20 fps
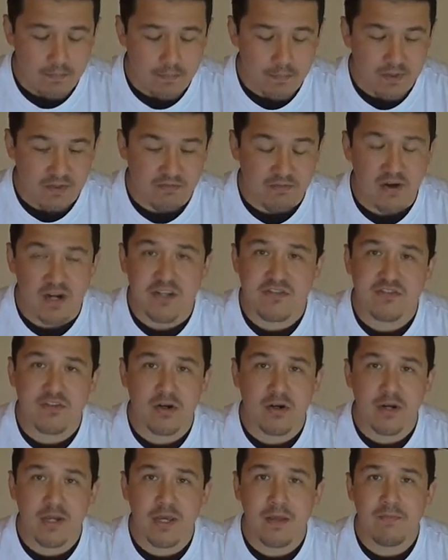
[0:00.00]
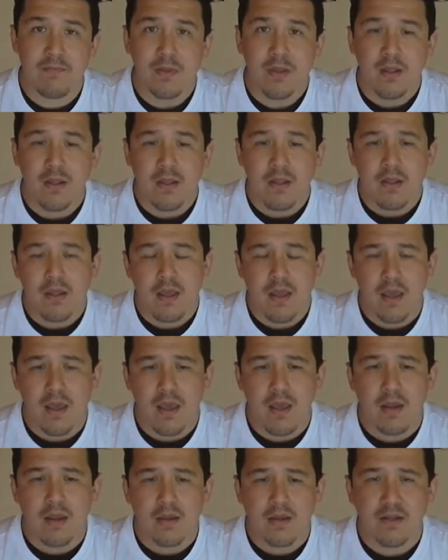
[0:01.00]
It's very sturdy,
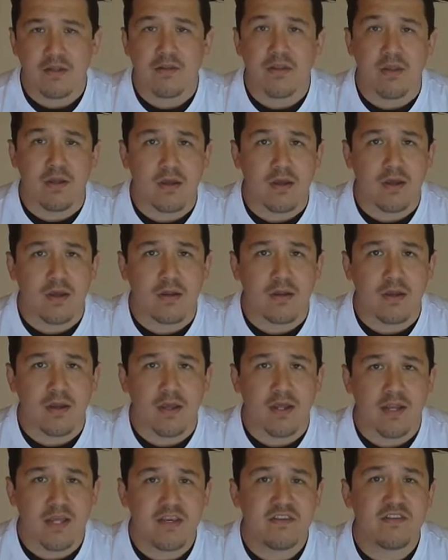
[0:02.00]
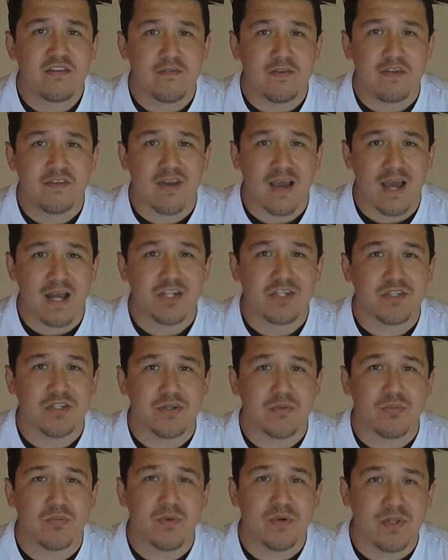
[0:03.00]
and the adhesive is
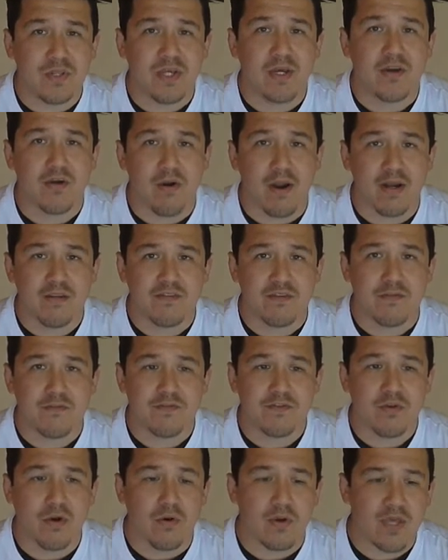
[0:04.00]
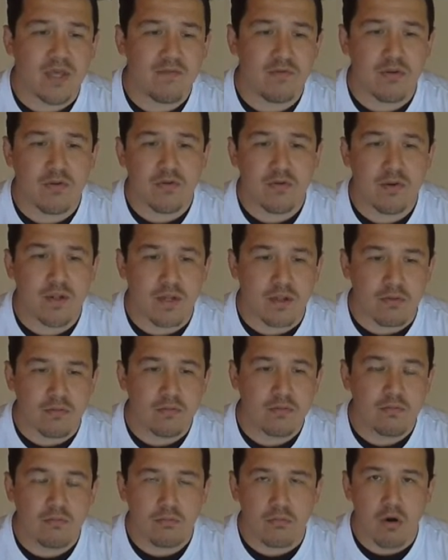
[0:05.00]
actually really aggressive. So even
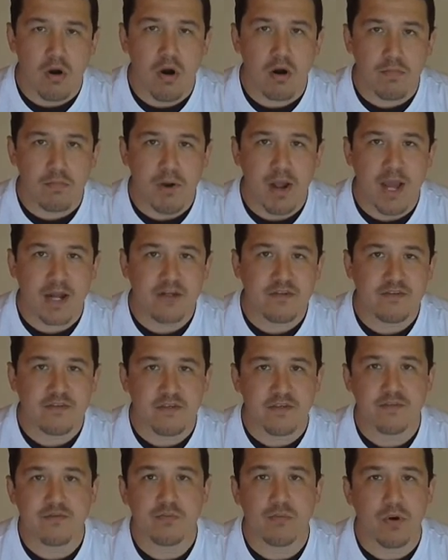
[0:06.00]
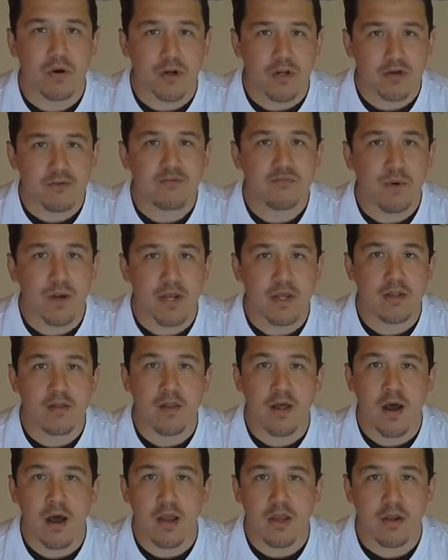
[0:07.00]
during hard practices where you're sweating a
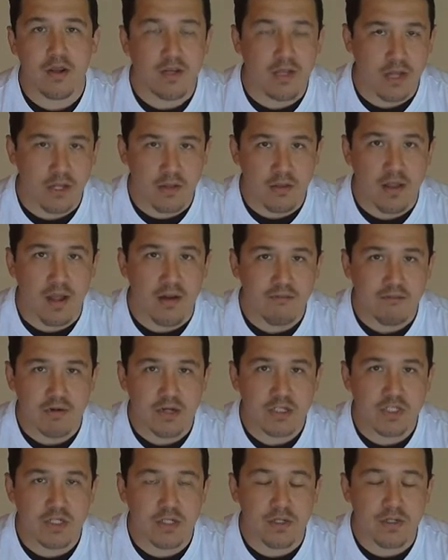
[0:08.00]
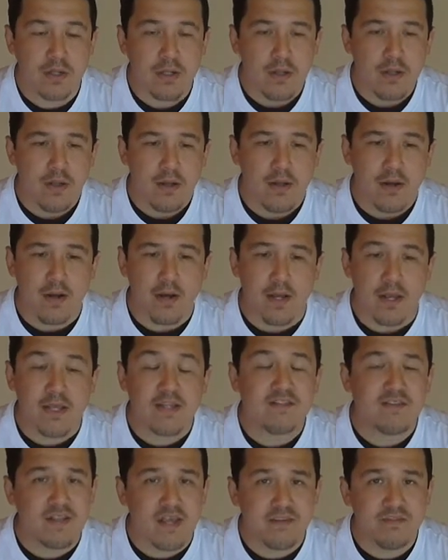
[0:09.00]
lot, you're getting a lot of friction,
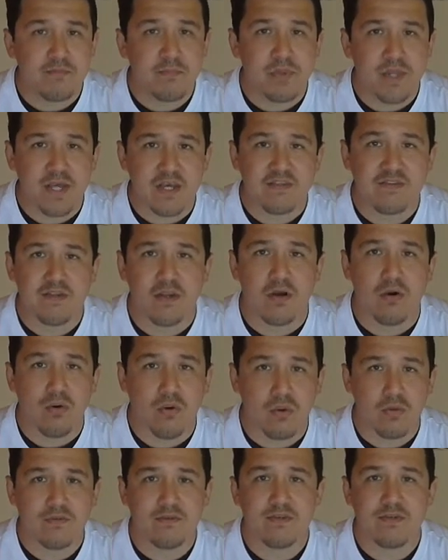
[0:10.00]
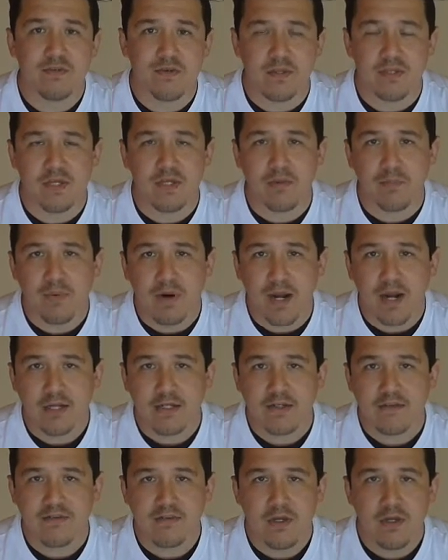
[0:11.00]
it stays in place and it holds until the end of
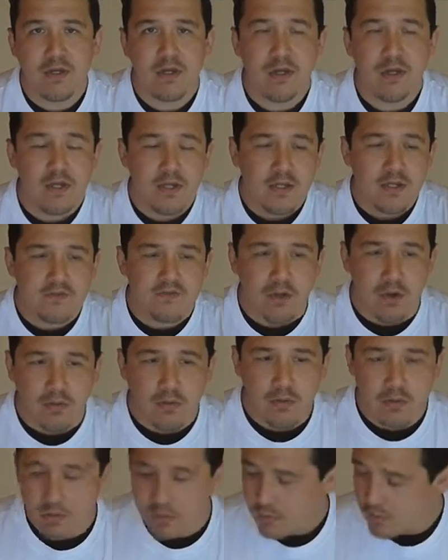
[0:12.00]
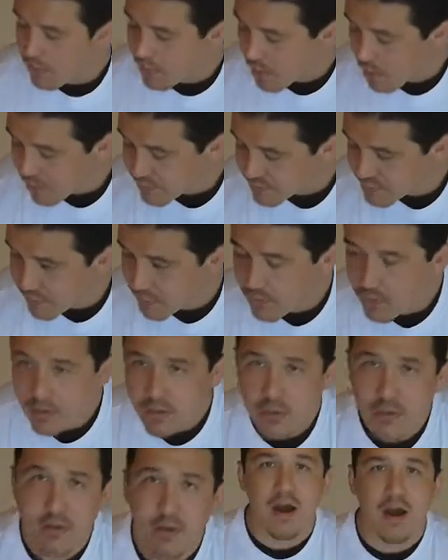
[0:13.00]
practice. So
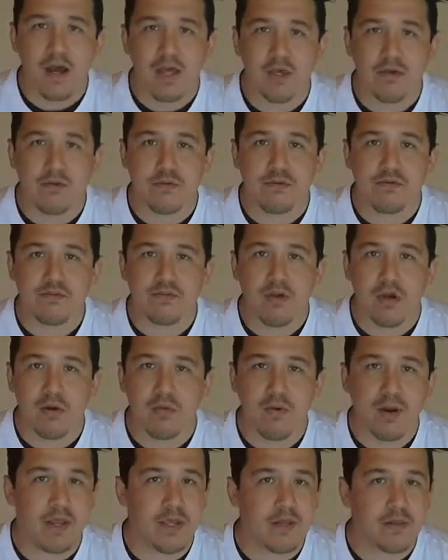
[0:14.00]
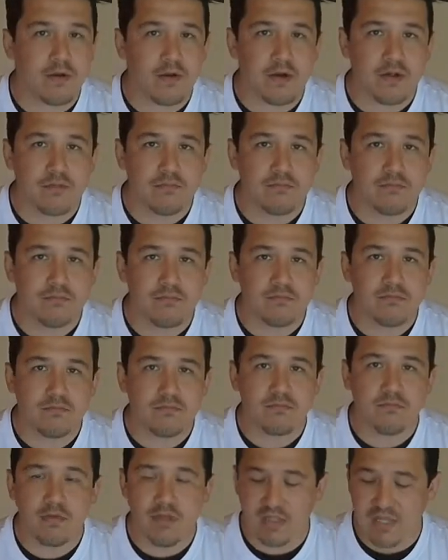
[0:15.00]
also I use a regular
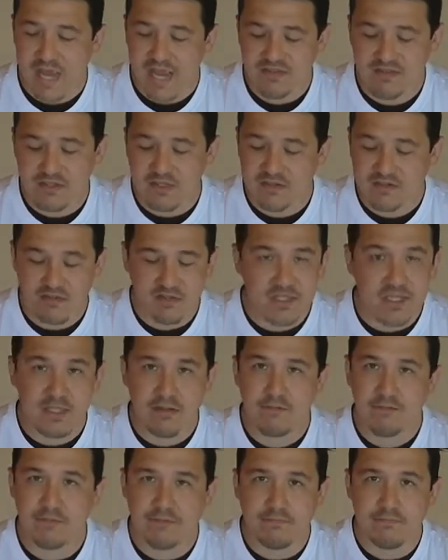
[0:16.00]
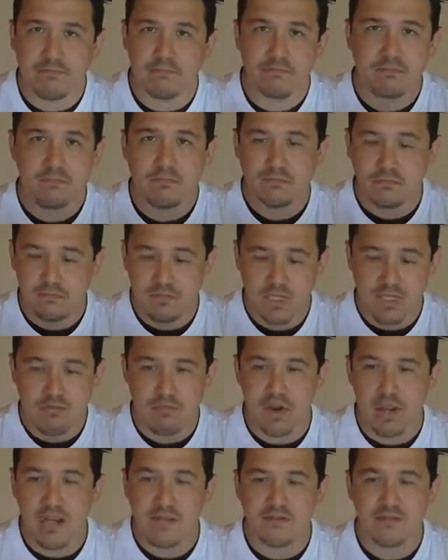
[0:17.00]
elastic sleeve knee
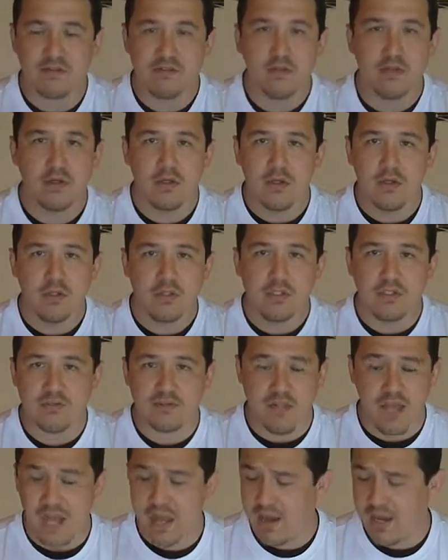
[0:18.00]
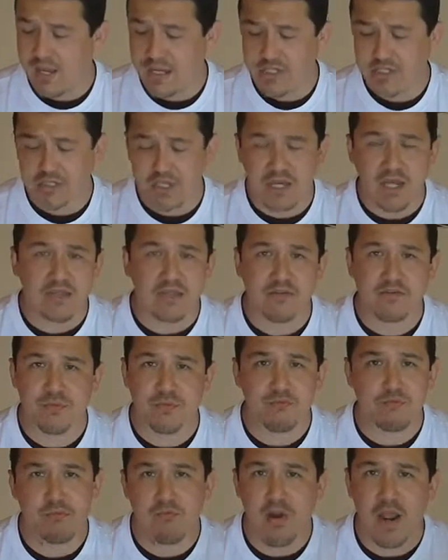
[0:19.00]
brace. I actually got this
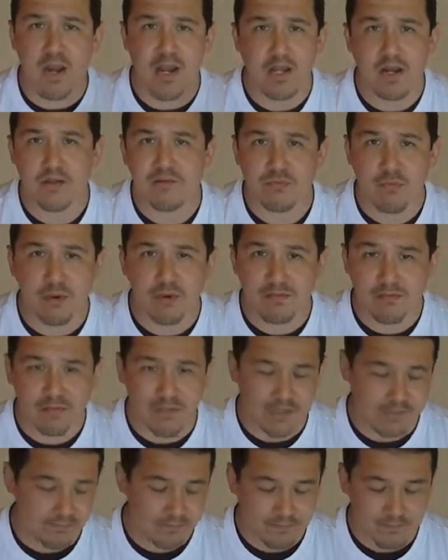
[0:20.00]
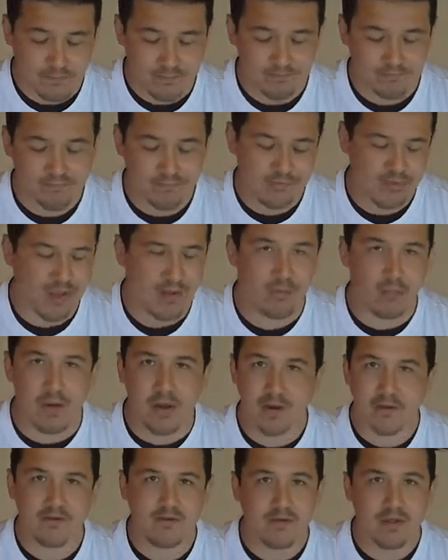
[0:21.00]
one from Rite Aid as well for like 10
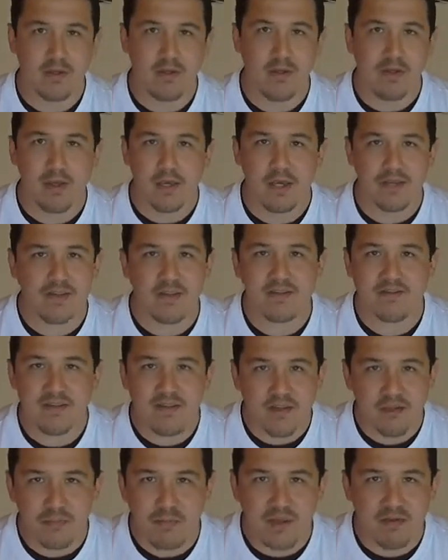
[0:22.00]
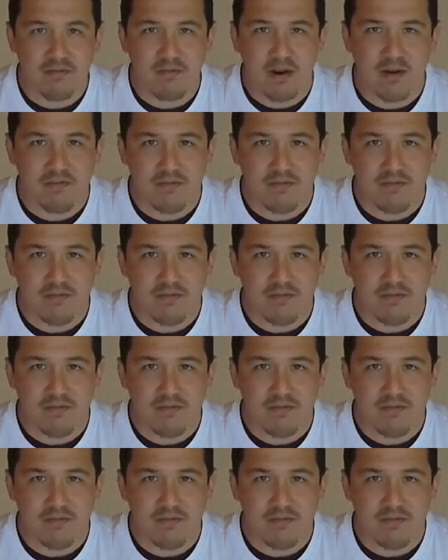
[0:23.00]
bucks. It doesn't need to be a very